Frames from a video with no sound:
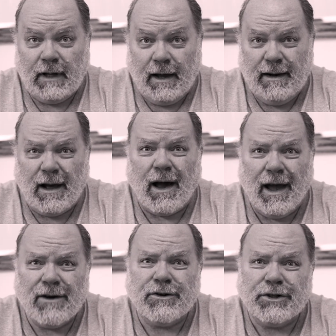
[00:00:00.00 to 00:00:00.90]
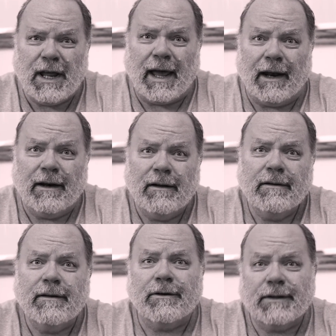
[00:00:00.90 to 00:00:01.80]
I, I understand.
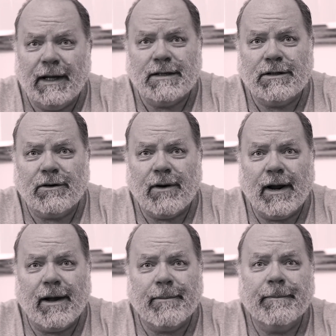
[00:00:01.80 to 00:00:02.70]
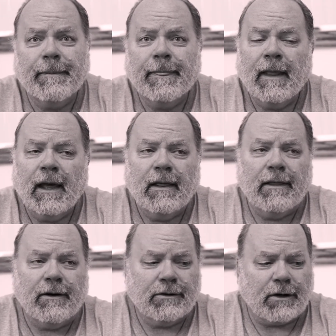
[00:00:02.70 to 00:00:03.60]
There's Instagram,
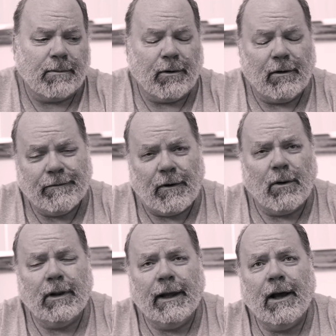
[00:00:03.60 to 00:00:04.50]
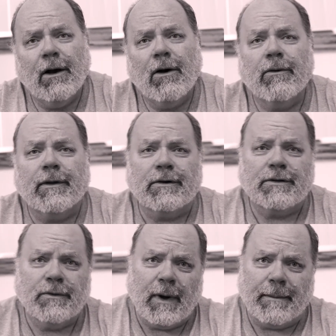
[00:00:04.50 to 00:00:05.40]
there's our portfolio, there's
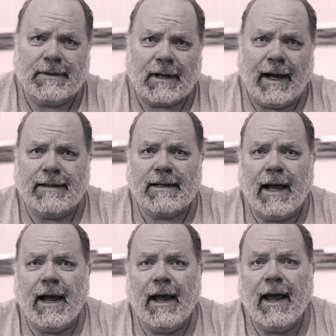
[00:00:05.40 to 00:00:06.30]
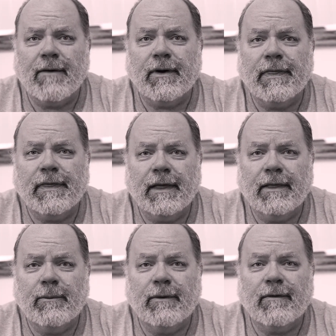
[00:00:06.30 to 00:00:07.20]
the websites. Everything
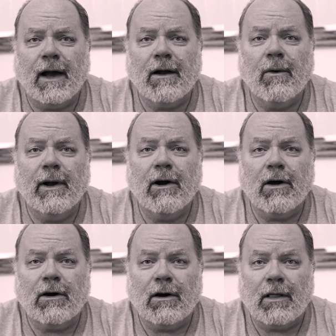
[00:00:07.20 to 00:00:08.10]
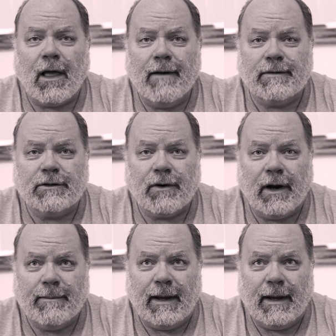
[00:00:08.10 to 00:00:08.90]
that we've got going on in our lives and trying to